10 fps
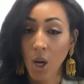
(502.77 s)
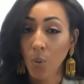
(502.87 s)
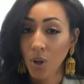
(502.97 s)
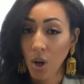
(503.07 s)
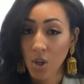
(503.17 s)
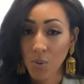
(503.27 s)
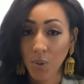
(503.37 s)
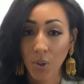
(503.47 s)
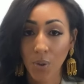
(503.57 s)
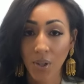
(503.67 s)
We also
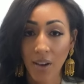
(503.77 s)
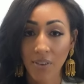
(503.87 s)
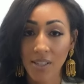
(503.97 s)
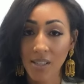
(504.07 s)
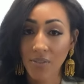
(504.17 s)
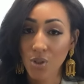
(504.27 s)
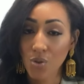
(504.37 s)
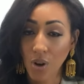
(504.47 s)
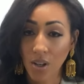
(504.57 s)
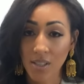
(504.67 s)
included evidence of his
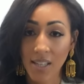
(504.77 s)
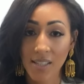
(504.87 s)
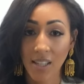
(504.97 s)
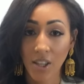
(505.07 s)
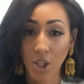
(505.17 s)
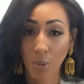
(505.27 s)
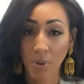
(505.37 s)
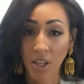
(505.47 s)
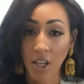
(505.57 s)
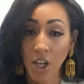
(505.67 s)
strong ties to
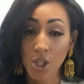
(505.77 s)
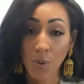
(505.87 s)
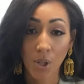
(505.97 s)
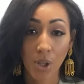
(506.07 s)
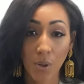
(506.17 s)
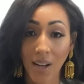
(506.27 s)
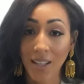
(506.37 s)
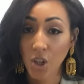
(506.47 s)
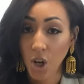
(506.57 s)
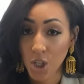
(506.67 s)
Ethiopia to include
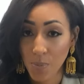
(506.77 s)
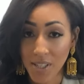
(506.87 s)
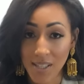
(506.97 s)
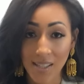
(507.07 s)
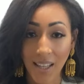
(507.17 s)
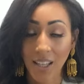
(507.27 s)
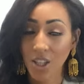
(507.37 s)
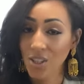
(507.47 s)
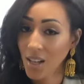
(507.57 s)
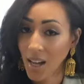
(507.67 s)
a large business that he
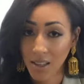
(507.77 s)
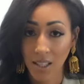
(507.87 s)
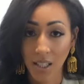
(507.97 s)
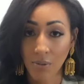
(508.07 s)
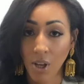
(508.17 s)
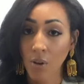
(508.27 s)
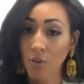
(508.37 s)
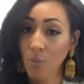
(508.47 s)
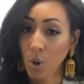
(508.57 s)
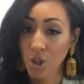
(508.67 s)
could not leave
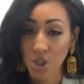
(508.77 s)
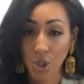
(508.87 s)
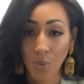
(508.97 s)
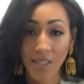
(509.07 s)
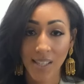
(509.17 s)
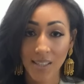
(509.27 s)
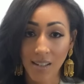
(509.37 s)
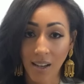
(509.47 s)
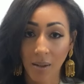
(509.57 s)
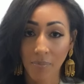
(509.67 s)
for more than 2 weeks at a
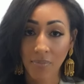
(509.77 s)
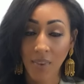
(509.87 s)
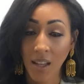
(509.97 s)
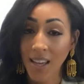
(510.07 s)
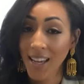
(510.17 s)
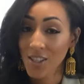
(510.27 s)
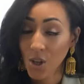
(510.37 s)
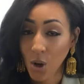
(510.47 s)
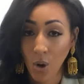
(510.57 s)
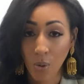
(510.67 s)
time, his
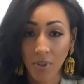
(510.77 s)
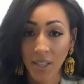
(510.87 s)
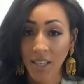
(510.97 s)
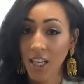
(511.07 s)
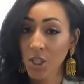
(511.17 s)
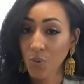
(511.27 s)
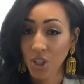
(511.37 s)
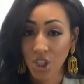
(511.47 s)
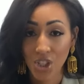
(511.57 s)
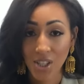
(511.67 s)
home, his
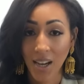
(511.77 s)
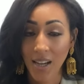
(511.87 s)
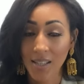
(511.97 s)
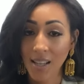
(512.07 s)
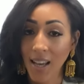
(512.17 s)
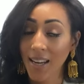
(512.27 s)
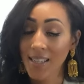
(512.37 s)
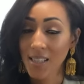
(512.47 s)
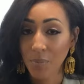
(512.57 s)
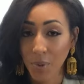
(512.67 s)
religious ties, and
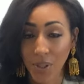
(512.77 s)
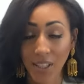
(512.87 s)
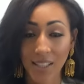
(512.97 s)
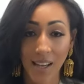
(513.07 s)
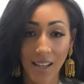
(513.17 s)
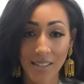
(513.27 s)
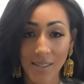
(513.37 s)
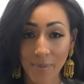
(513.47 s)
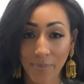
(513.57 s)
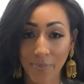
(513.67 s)
his community ties.